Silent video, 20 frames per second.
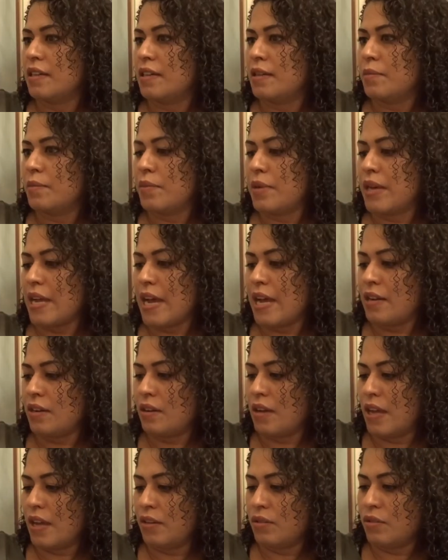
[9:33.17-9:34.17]
But I
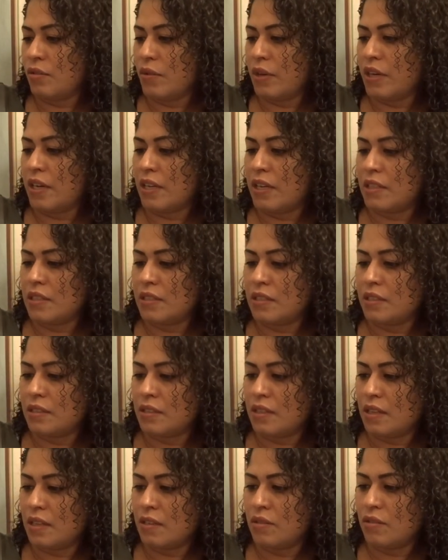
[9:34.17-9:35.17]
don't know what it is.
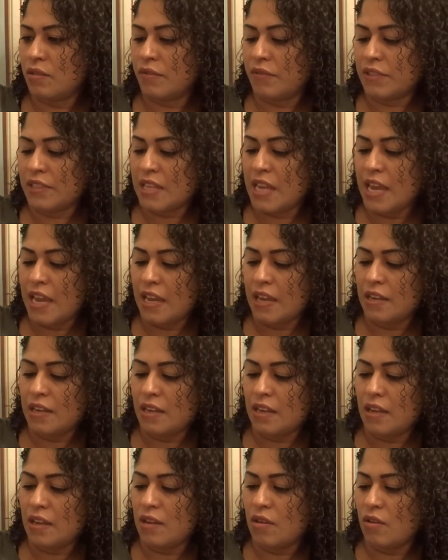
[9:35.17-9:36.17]
I don't know if it's
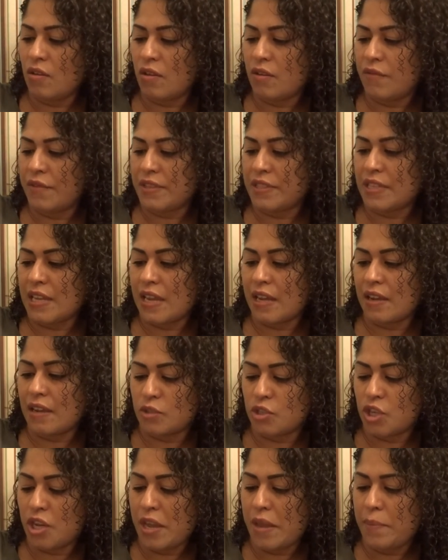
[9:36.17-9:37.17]
candy or if it's like a
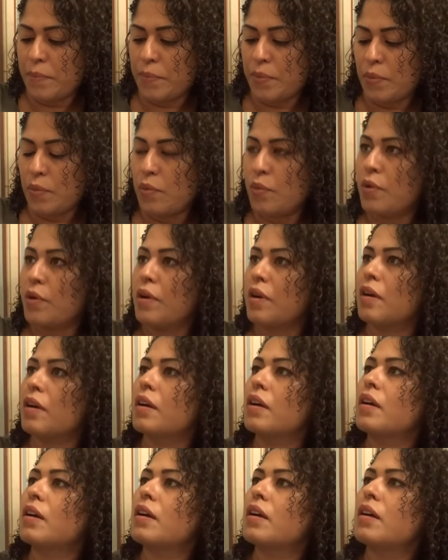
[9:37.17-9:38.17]
chip
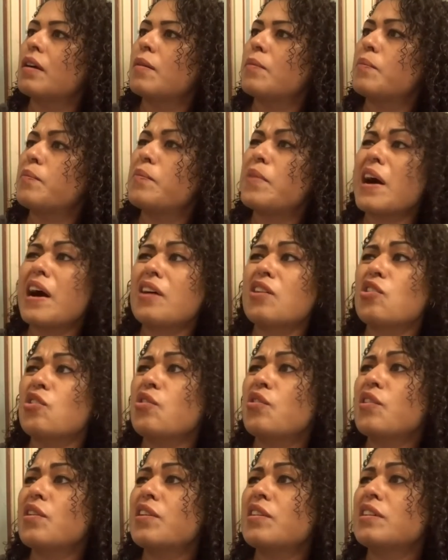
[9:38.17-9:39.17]
or
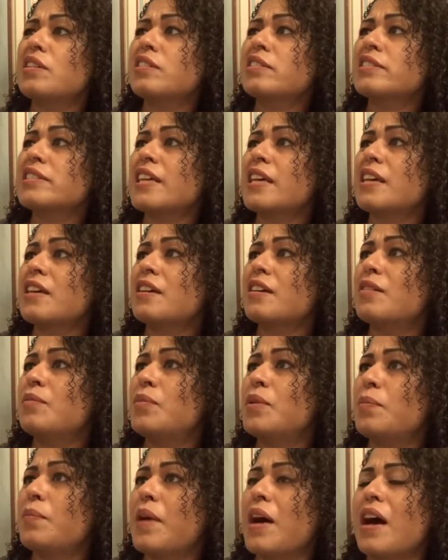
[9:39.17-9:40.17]
popcorn. It looks like it could
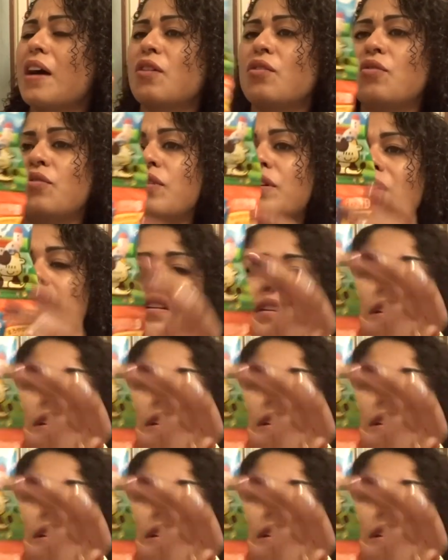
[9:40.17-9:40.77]
be popcorn